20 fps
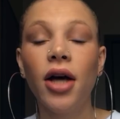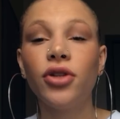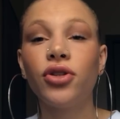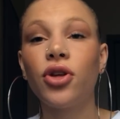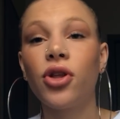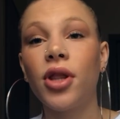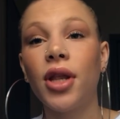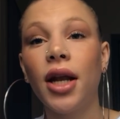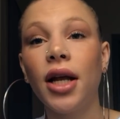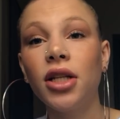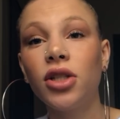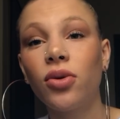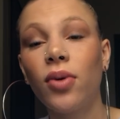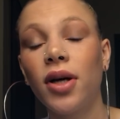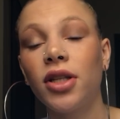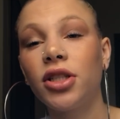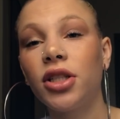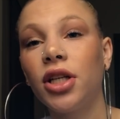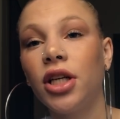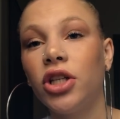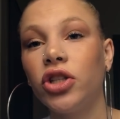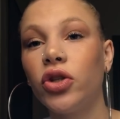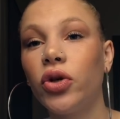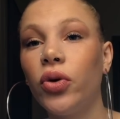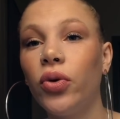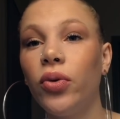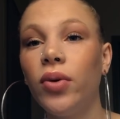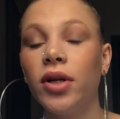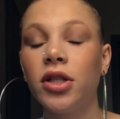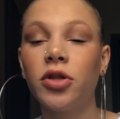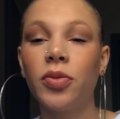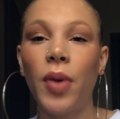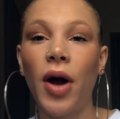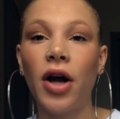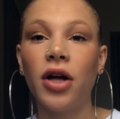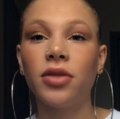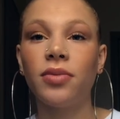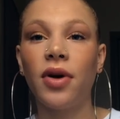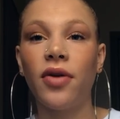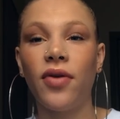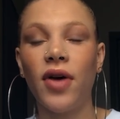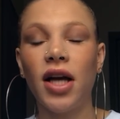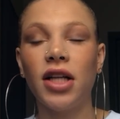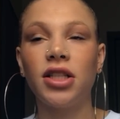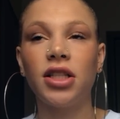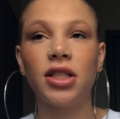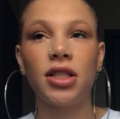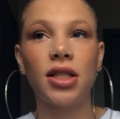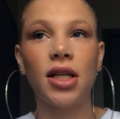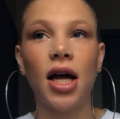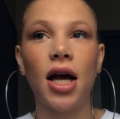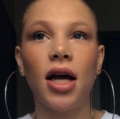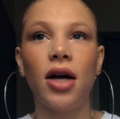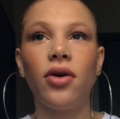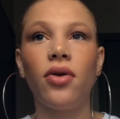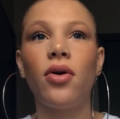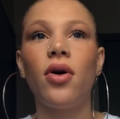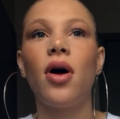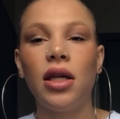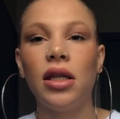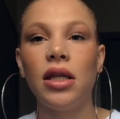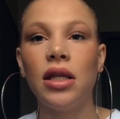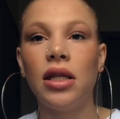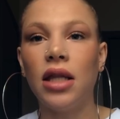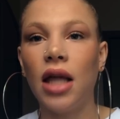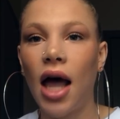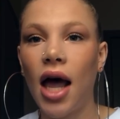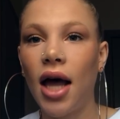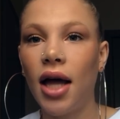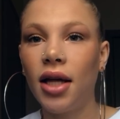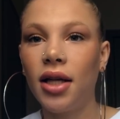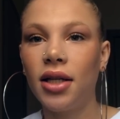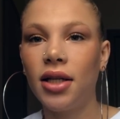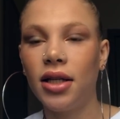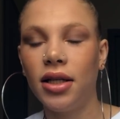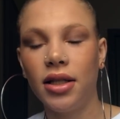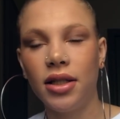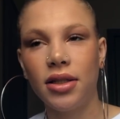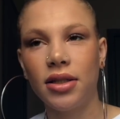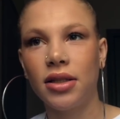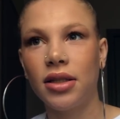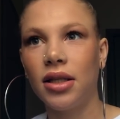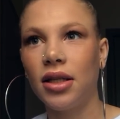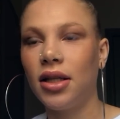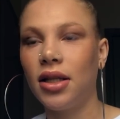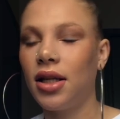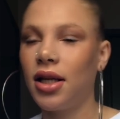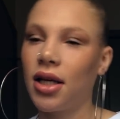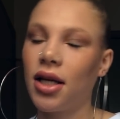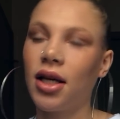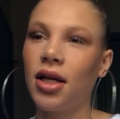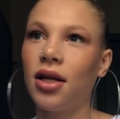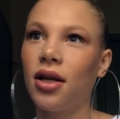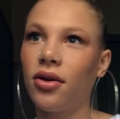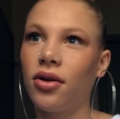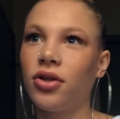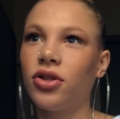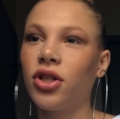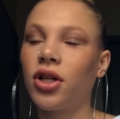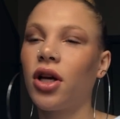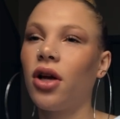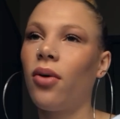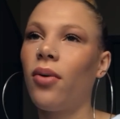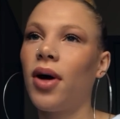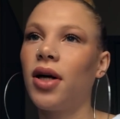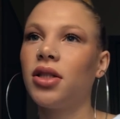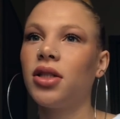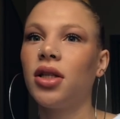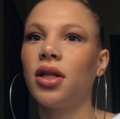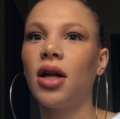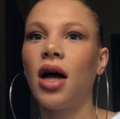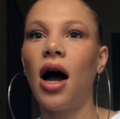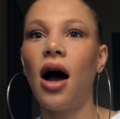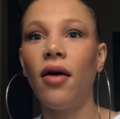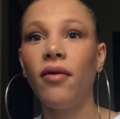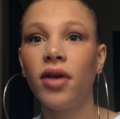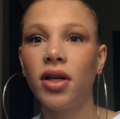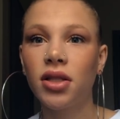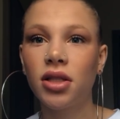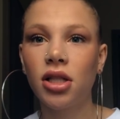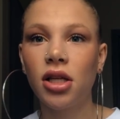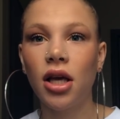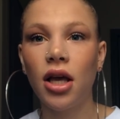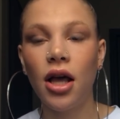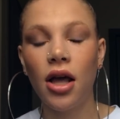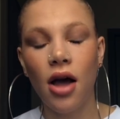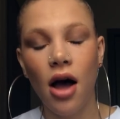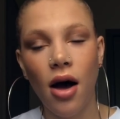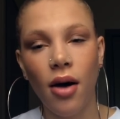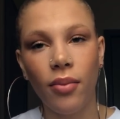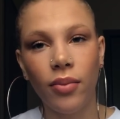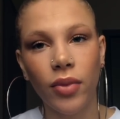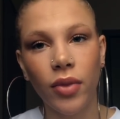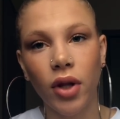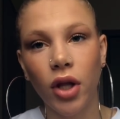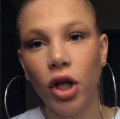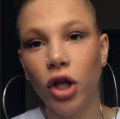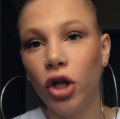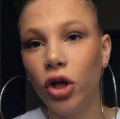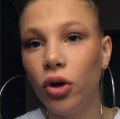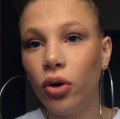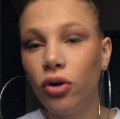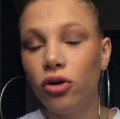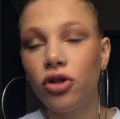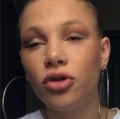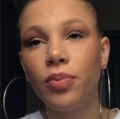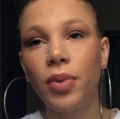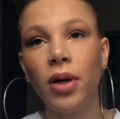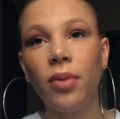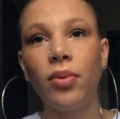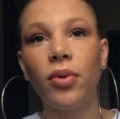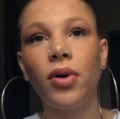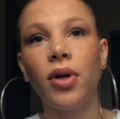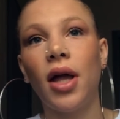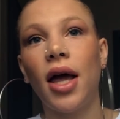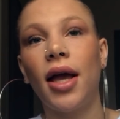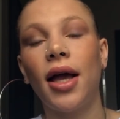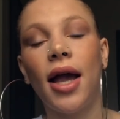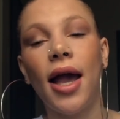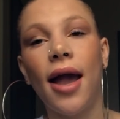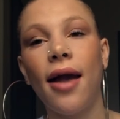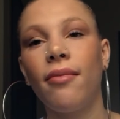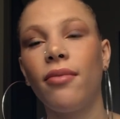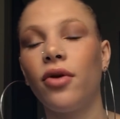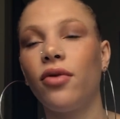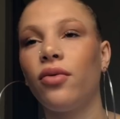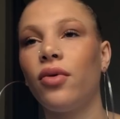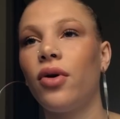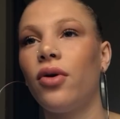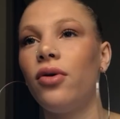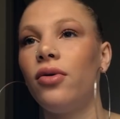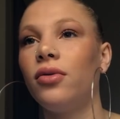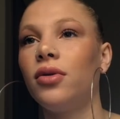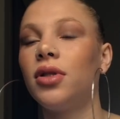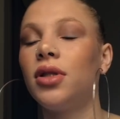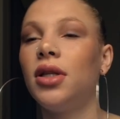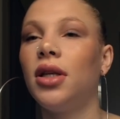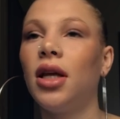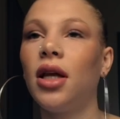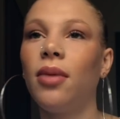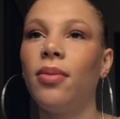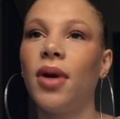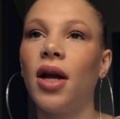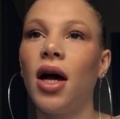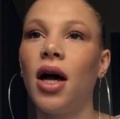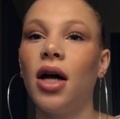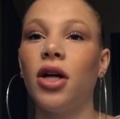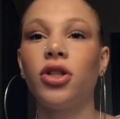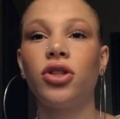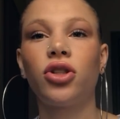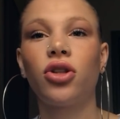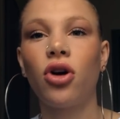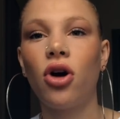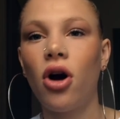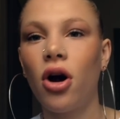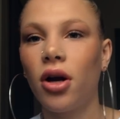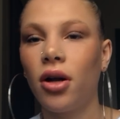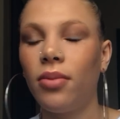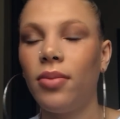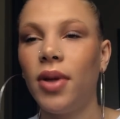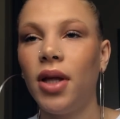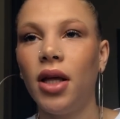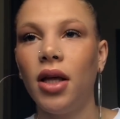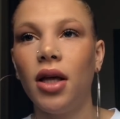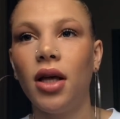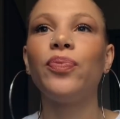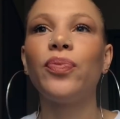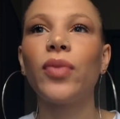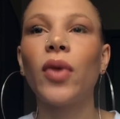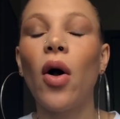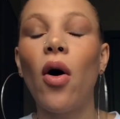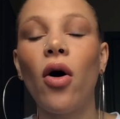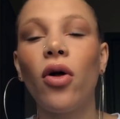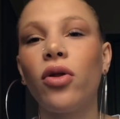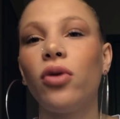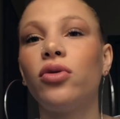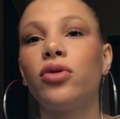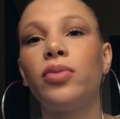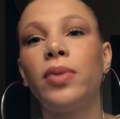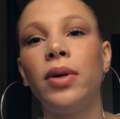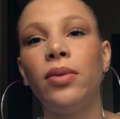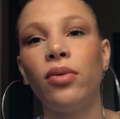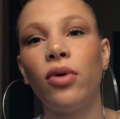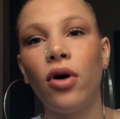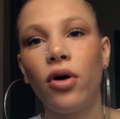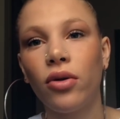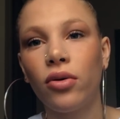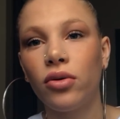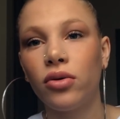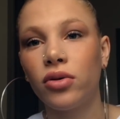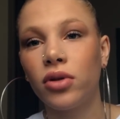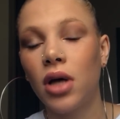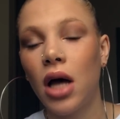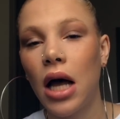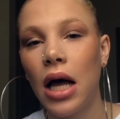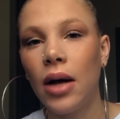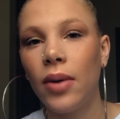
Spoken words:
So the next question is, who inspires my fashion style? That is like another tricky question. Obviously, huge people like Amber Rose, Nicki Minaj, Cardi B, all those people, all those